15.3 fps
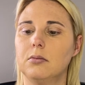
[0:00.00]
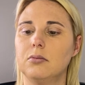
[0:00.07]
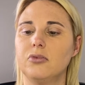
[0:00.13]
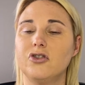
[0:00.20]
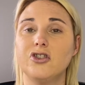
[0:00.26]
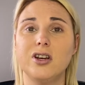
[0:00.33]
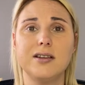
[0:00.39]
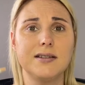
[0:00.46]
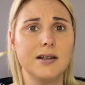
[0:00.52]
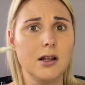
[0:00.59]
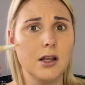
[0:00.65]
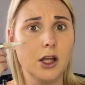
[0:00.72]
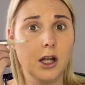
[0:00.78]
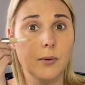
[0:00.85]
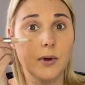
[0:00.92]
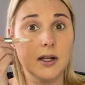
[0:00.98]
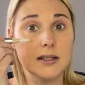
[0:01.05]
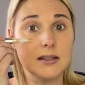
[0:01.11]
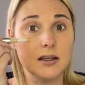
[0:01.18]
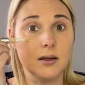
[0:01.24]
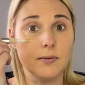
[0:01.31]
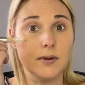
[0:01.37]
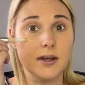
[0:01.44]
just a little bit of
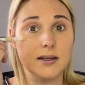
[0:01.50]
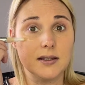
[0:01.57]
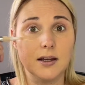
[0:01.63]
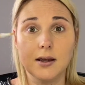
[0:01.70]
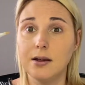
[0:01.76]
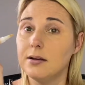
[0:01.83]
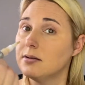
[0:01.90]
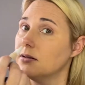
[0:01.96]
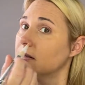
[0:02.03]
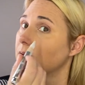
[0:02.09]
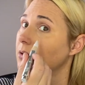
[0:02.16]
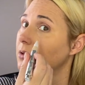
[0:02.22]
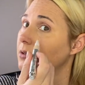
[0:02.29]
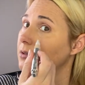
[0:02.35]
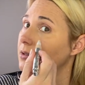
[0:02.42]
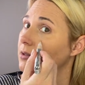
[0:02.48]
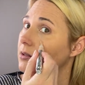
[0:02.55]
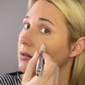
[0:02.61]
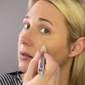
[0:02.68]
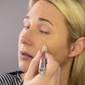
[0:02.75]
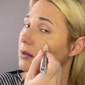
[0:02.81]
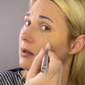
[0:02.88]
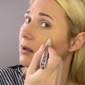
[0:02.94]
sleep last night, so let's...
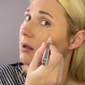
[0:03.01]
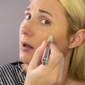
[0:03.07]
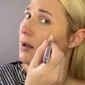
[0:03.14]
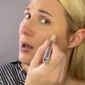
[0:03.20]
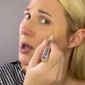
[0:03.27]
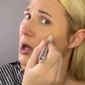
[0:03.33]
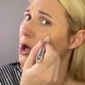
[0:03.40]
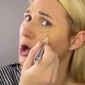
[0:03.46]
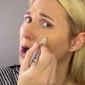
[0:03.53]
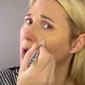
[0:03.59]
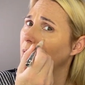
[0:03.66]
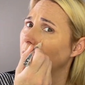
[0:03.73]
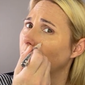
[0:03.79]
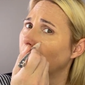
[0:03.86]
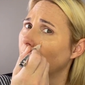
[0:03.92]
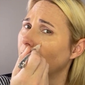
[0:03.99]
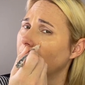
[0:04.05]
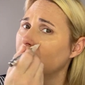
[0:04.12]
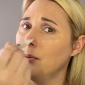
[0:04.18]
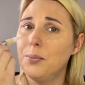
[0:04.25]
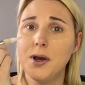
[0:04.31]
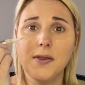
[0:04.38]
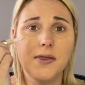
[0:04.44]
We're going
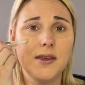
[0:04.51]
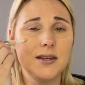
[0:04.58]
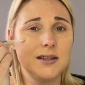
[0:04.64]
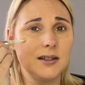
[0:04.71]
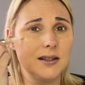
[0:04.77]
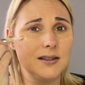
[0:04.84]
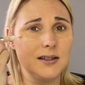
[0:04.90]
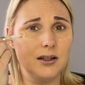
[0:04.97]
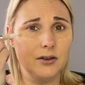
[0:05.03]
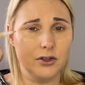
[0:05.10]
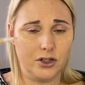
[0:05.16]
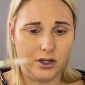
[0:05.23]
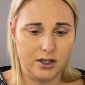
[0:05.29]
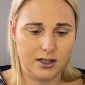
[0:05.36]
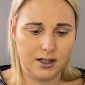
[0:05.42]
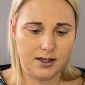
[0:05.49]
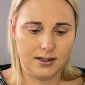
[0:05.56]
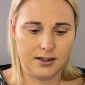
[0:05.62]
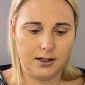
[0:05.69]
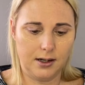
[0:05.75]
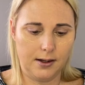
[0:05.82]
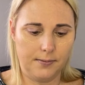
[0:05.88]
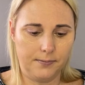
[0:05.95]
to put this concealer to the test
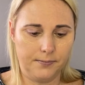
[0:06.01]
today.